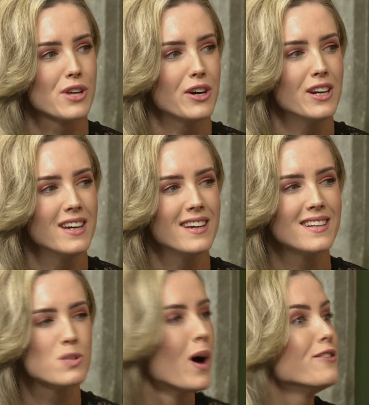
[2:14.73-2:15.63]
So yeah.
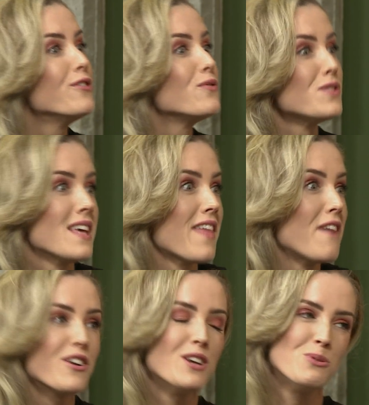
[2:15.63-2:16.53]
it's wonderful for
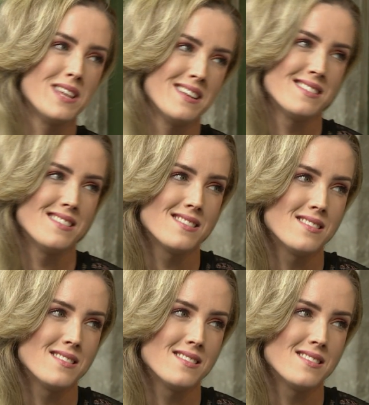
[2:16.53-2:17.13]
South African audience.